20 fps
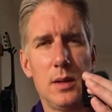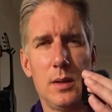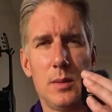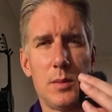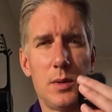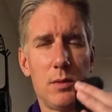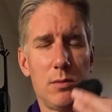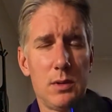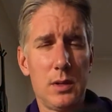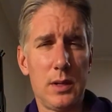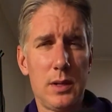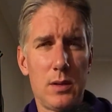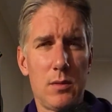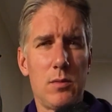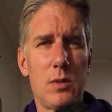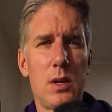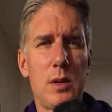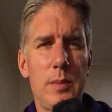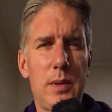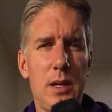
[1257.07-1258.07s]
But really the
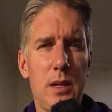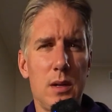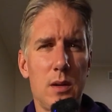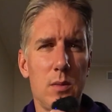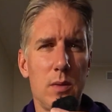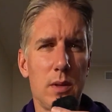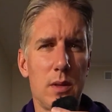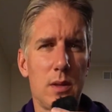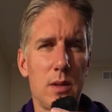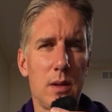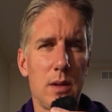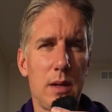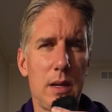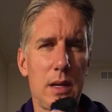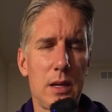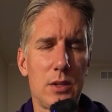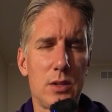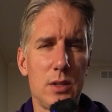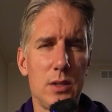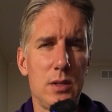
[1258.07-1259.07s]
rub here with the
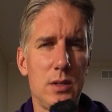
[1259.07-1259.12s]
Action